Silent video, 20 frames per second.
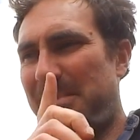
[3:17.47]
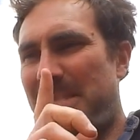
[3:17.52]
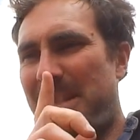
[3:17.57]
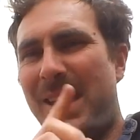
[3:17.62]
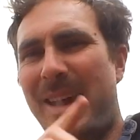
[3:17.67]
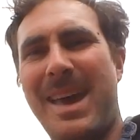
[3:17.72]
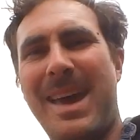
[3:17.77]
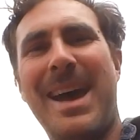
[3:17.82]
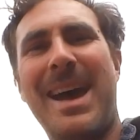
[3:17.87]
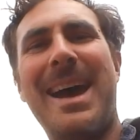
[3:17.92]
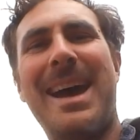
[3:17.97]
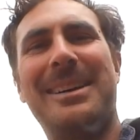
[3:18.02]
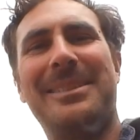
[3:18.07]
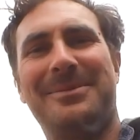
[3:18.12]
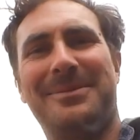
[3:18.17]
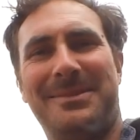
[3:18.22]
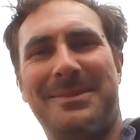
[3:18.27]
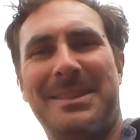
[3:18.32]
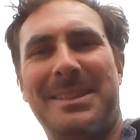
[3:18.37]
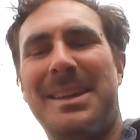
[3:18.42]
Aha!
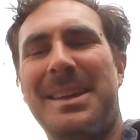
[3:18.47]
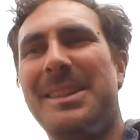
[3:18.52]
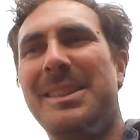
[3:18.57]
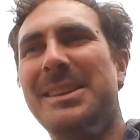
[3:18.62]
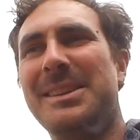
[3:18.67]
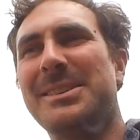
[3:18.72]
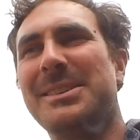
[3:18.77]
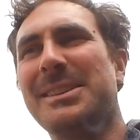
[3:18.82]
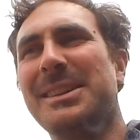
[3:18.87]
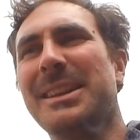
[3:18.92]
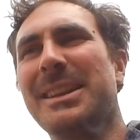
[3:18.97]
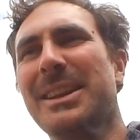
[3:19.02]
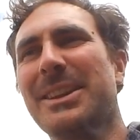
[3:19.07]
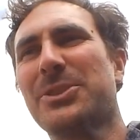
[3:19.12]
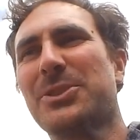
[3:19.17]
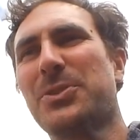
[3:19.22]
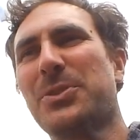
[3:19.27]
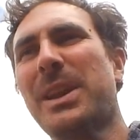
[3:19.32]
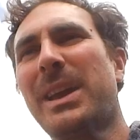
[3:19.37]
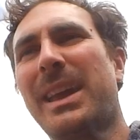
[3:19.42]
This is a little
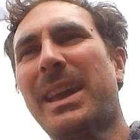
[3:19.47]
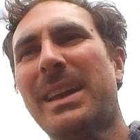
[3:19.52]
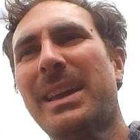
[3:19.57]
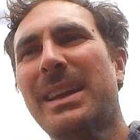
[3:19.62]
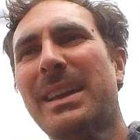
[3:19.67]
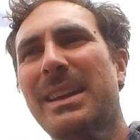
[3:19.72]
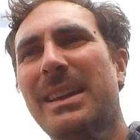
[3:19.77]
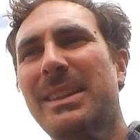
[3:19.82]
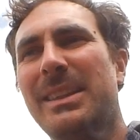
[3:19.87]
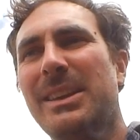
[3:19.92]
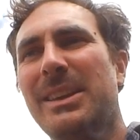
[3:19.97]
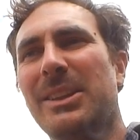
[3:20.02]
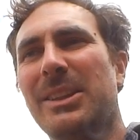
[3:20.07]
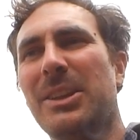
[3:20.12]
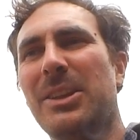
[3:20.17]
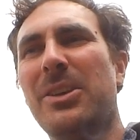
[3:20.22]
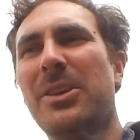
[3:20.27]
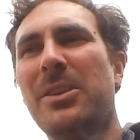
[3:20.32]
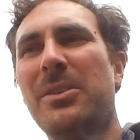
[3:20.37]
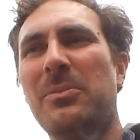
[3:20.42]
trick that you
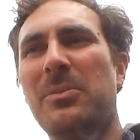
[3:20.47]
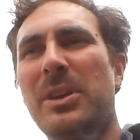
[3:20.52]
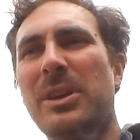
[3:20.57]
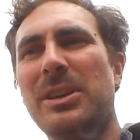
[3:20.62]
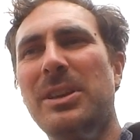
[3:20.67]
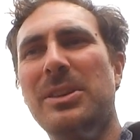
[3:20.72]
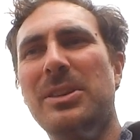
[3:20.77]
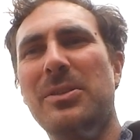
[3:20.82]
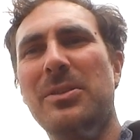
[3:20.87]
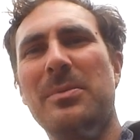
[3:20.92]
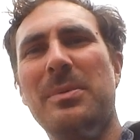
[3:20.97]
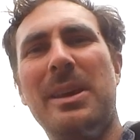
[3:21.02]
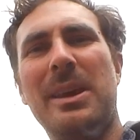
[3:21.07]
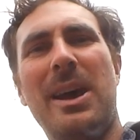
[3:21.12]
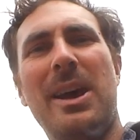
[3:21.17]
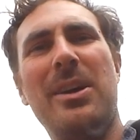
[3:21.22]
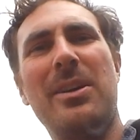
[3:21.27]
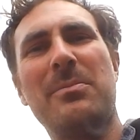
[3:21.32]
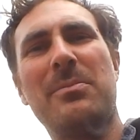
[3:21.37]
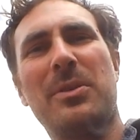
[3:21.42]
learn when you do a bit of
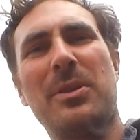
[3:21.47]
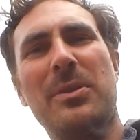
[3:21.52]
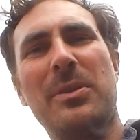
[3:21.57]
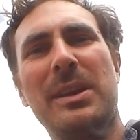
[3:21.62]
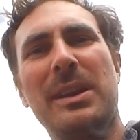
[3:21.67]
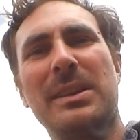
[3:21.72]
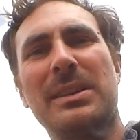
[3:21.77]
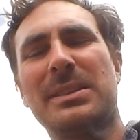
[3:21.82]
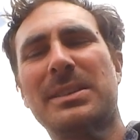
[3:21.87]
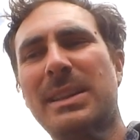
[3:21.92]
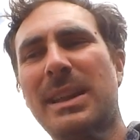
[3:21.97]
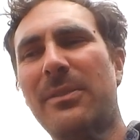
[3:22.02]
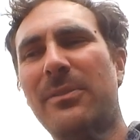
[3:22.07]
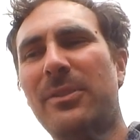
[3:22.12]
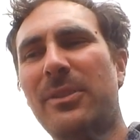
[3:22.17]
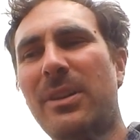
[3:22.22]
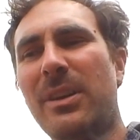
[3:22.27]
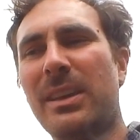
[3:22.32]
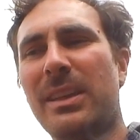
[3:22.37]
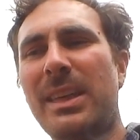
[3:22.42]
home brewing and stuff
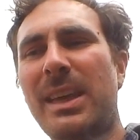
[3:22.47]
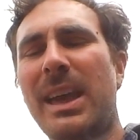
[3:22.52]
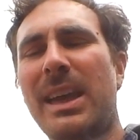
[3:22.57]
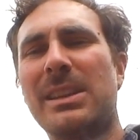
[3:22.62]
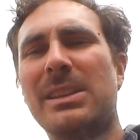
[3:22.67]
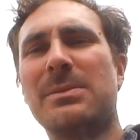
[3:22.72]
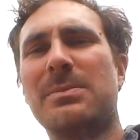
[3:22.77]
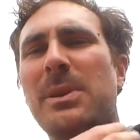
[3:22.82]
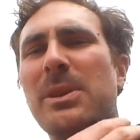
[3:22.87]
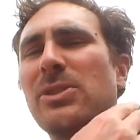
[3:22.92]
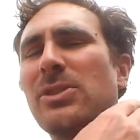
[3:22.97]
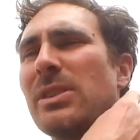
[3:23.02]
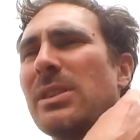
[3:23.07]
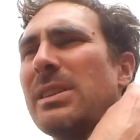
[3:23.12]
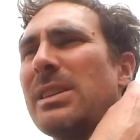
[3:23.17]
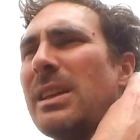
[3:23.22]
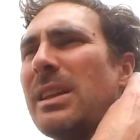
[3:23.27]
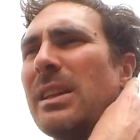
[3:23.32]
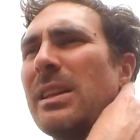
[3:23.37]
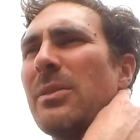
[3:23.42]
like that, especially
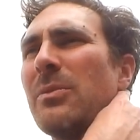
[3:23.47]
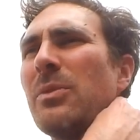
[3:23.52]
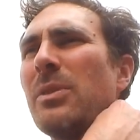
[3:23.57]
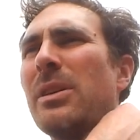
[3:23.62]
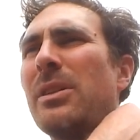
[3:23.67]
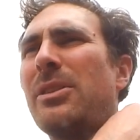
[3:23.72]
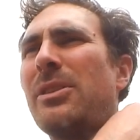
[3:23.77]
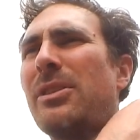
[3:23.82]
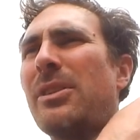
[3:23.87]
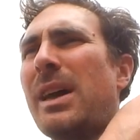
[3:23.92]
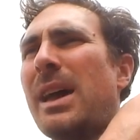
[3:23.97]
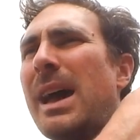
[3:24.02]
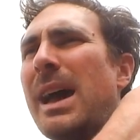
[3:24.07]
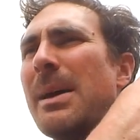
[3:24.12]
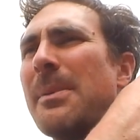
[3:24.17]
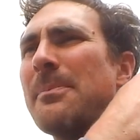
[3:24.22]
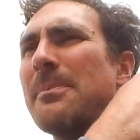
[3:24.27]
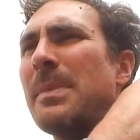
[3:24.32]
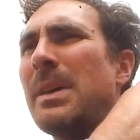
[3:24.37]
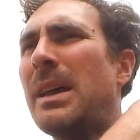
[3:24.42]
dealing with
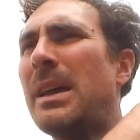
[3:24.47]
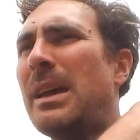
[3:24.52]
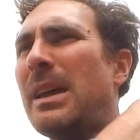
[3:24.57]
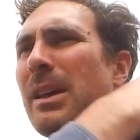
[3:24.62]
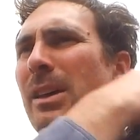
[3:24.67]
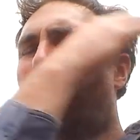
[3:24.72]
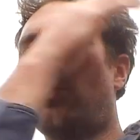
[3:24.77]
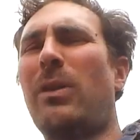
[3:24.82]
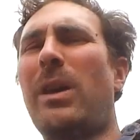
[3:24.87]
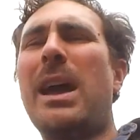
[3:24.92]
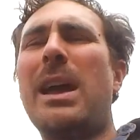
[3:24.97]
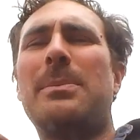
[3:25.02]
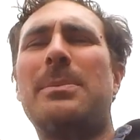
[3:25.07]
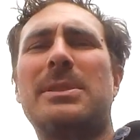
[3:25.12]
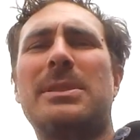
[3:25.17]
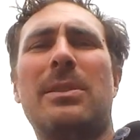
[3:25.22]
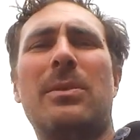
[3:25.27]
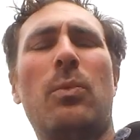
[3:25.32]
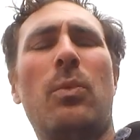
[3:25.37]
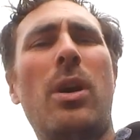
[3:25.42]

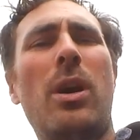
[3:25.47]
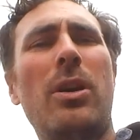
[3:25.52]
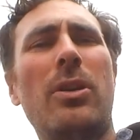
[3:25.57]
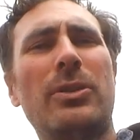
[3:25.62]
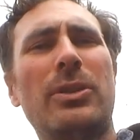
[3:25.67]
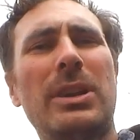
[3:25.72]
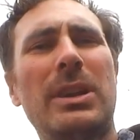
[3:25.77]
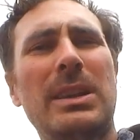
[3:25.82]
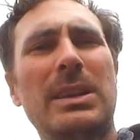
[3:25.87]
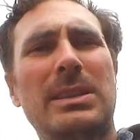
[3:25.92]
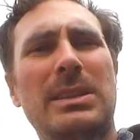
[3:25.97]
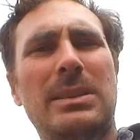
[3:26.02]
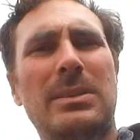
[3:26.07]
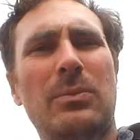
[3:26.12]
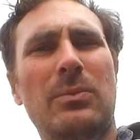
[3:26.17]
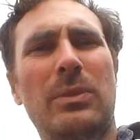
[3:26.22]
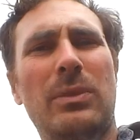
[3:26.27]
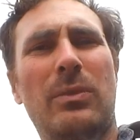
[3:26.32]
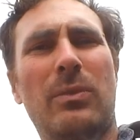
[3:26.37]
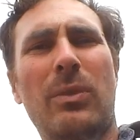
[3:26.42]
grapes and wild yeast
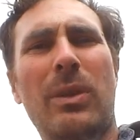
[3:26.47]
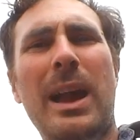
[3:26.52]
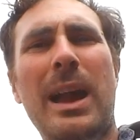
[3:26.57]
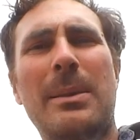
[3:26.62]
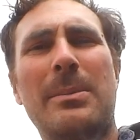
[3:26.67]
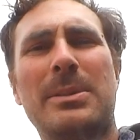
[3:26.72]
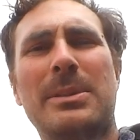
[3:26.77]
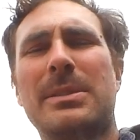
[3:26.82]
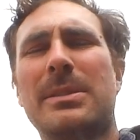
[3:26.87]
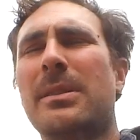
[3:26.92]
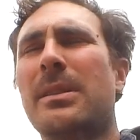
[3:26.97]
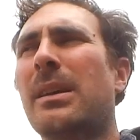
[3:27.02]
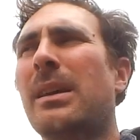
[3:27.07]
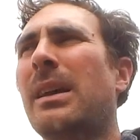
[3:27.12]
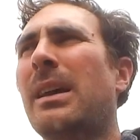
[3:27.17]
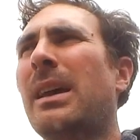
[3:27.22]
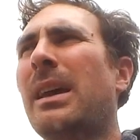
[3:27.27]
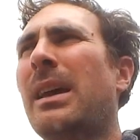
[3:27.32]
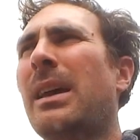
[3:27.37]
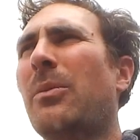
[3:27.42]
with grapes.
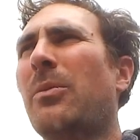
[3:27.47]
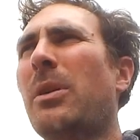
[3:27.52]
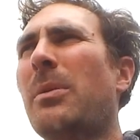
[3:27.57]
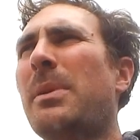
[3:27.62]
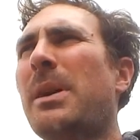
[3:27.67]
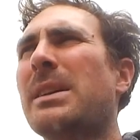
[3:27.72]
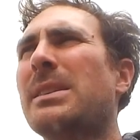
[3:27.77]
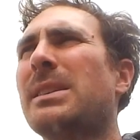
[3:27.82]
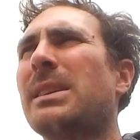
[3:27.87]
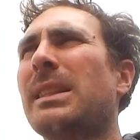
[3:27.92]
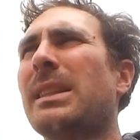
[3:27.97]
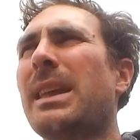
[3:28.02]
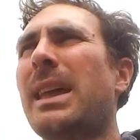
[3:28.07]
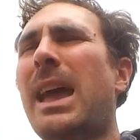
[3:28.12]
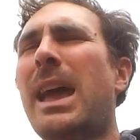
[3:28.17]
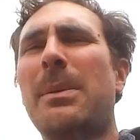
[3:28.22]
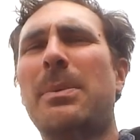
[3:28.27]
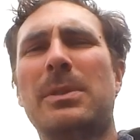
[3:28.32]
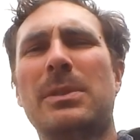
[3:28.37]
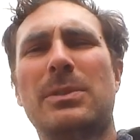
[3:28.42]
What basically
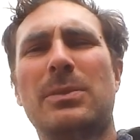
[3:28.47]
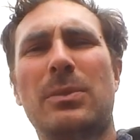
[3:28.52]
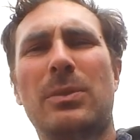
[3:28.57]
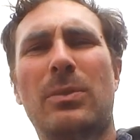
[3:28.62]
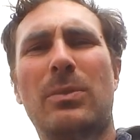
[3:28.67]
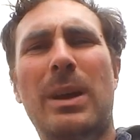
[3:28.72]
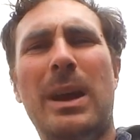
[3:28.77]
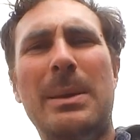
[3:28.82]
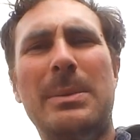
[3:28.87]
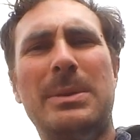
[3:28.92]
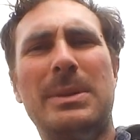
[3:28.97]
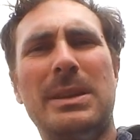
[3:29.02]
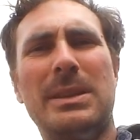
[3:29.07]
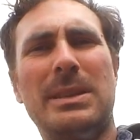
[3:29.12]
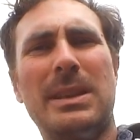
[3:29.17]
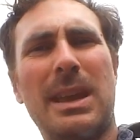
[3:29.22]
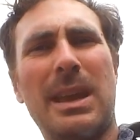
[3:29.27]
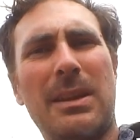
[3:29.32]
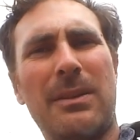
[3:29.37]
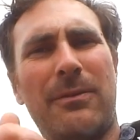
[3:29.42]
happens with grapes is
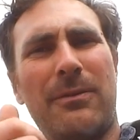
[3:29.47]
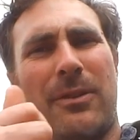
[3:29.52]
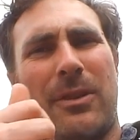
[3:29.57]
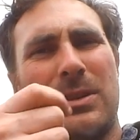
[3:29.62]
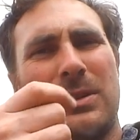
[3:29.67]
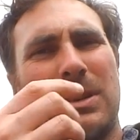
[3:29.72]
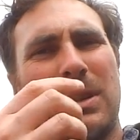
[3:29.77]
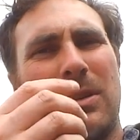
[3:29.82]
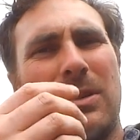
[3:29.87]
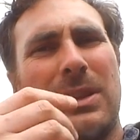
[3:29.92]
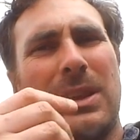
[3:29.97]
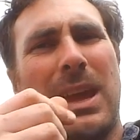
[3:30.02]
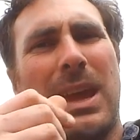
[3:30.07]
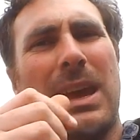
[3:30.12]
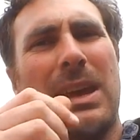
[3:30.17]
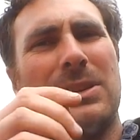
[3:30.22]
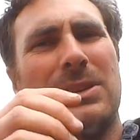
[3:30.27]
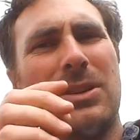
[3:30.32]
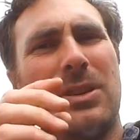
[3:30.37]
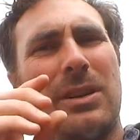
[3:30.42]
they get frosting on the
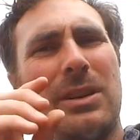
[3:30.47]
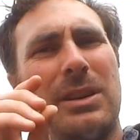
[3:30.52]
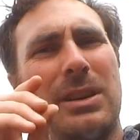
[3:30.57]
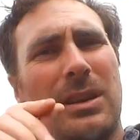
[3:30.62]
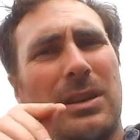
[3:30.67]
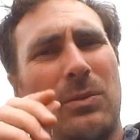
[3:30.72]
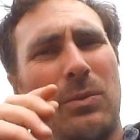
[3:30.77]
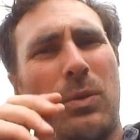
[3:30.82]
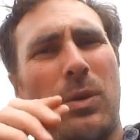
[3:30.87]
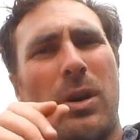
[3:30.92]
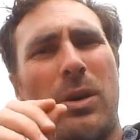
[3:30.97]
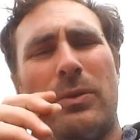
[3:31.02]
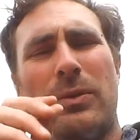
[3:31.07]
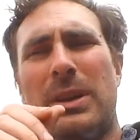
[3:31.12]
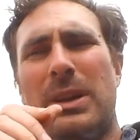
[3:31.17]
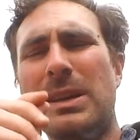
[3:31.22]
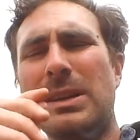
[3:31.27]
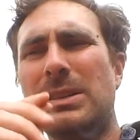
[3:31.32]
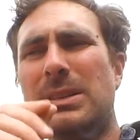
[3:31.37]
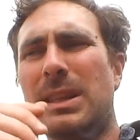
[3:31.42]
outside and you get the wild
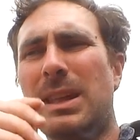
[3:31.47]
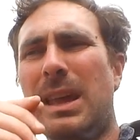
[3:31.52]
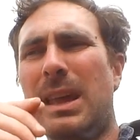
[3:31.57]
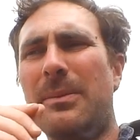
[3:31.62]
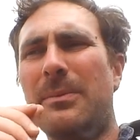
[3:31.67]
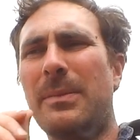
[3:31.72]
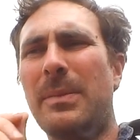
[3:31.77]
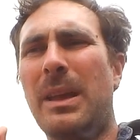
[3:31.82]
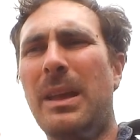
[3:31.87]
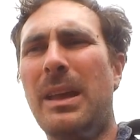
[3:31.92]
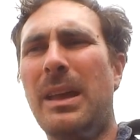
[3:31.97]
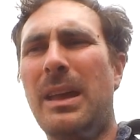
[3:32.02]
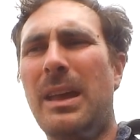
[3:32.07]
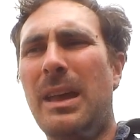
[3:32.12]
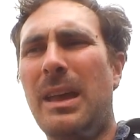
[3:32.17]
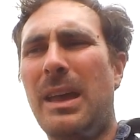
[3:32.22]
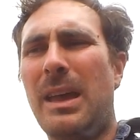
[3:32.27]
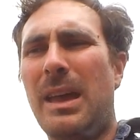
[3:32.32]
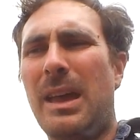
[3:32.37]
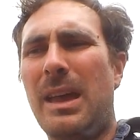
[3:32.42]
yeast there.
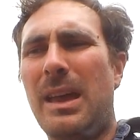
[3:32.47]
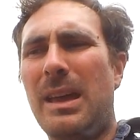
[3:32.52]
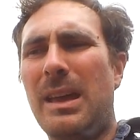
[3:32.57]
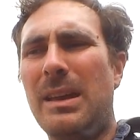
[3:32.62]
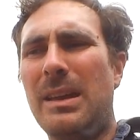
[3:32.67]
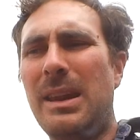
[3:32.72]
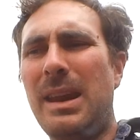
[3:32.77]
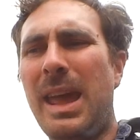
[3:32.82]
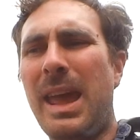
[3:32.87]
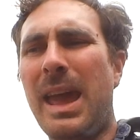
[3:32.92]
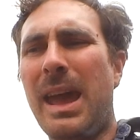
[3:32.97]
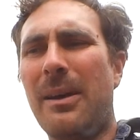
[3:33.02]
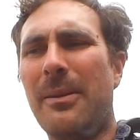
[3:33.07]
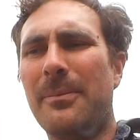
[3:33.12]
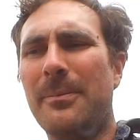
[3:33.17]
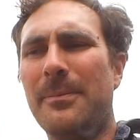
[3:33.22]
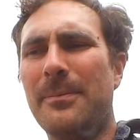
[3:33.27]
Now,